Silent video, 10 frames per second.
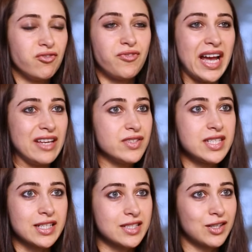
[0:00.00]
Five,
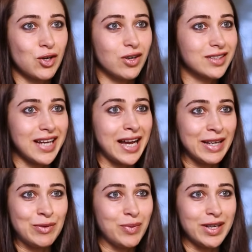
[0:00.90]
6 o'clock
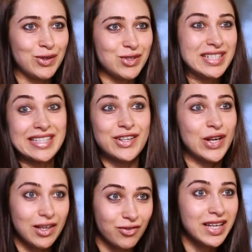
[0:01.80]
time where you're just
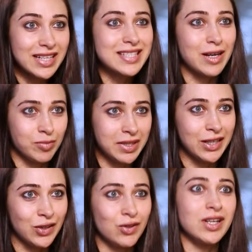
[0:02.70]
craving
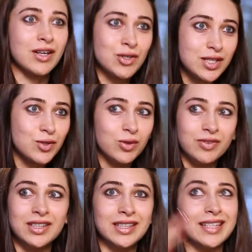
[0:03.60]
something, you know, lunch is
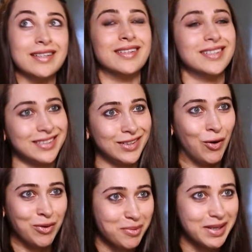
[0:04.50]
over and dinner is a
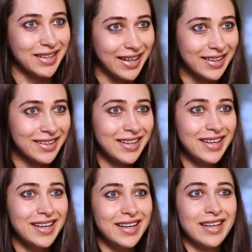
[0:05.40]
long way ahead.
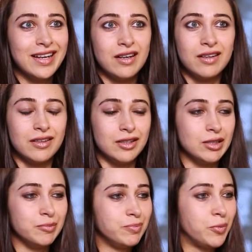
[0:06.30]

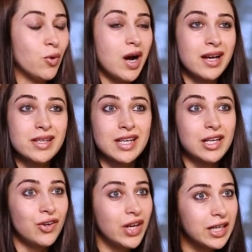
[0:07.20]
Poha is a
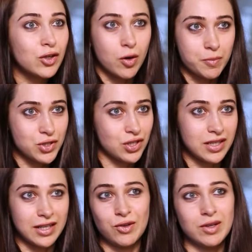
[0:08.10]
great
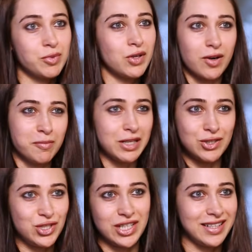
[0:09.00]
option and you can put a lot of
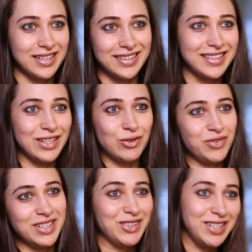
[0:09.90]
mirchi in it and you
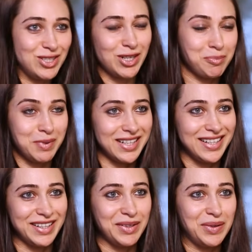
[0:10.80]
feel really chatpata
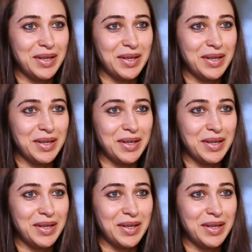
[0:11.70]
and all.